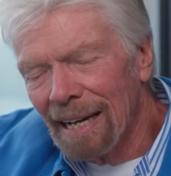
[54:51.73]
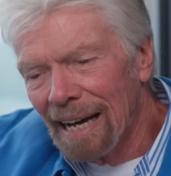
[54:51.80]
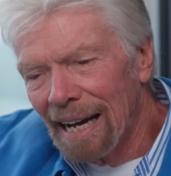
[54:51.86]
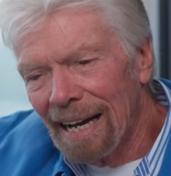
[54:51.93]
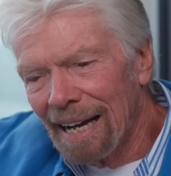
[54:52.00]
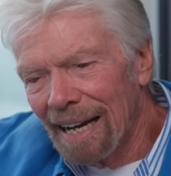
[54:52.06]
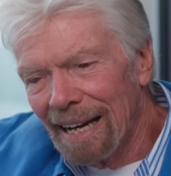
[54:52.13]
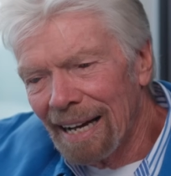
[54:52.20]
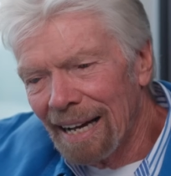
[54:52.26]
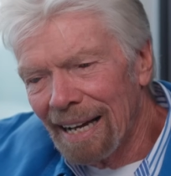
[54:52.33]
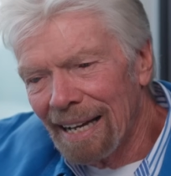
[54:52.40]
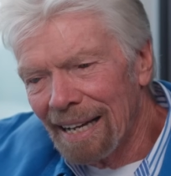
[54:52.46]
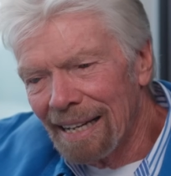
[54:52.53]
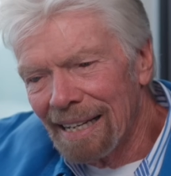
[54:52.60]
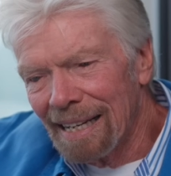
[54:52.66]
uh,
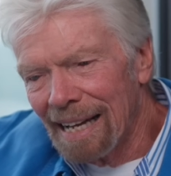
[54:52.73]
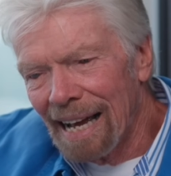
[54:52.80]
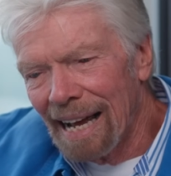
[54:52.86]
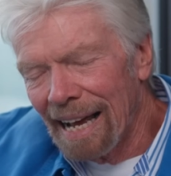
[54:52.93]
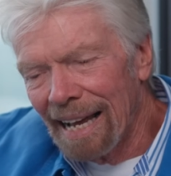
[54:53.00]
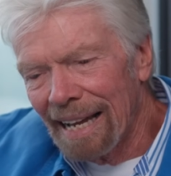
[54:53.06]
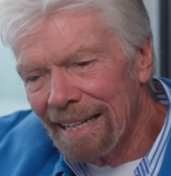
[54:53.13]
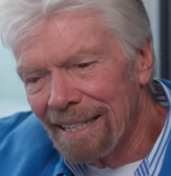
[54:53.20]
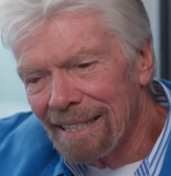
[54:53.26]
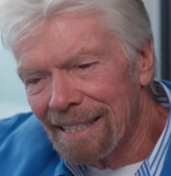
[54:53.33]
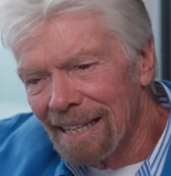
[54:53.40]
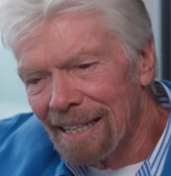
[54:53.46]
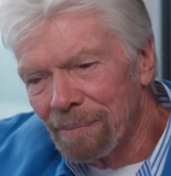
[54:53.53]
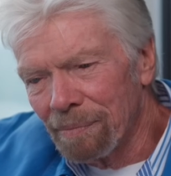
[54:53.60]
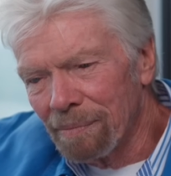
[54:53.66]
and
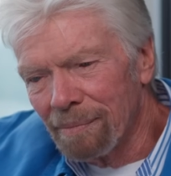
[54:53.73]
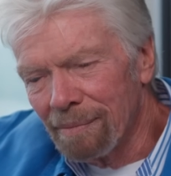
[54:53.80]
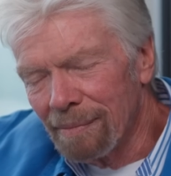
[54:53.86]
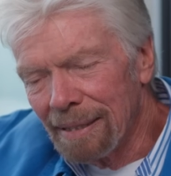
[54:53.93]
um,